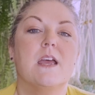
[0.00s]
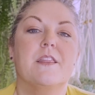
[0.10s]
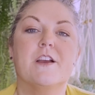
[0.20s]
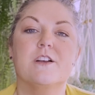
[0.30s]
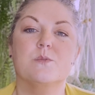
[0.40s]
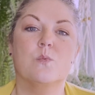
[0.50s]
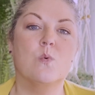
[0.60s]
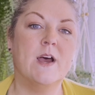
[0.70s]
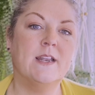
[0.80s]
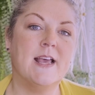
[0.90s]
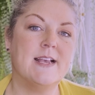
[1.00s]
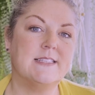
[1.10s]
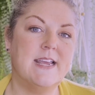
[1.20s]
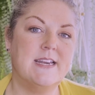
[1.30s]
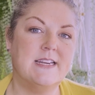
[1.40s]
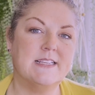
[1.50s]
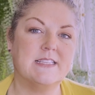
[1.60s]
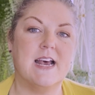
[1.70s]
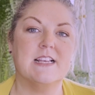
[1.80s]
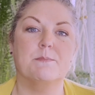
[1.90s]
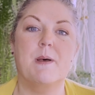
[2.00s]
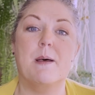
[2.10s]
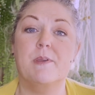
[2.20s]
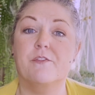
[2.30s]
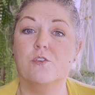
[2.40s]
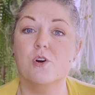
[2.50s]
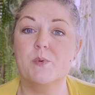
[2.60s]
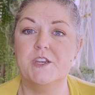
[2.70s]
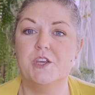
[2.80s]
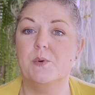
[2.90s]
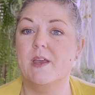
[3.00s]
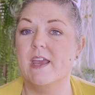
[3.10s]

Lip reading: There is one last day to discuss, but before we do,